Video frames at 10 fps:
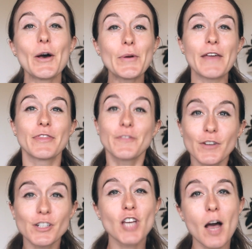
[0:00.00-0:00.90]
Okay, the
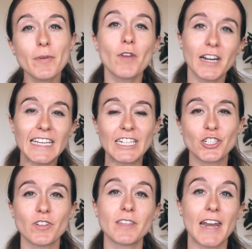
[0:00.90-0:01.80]
first common running
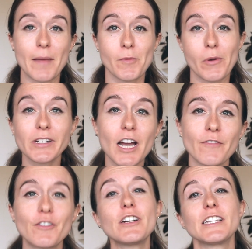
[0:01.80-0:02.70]
injury that I'm going to
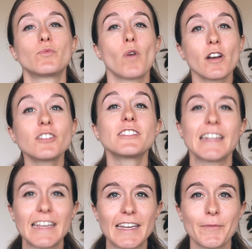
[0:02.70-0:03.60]
cover is runner's
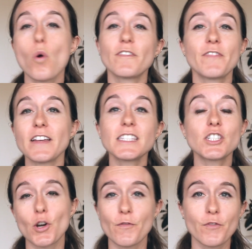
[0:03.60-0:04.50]
knee, or the fancy
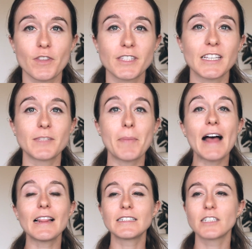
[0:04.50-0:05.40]
term for this is
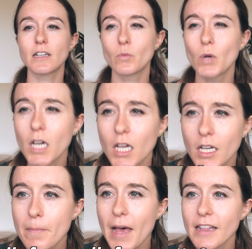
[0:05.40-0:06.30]

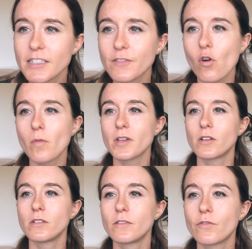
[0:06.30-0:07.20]
patelloformial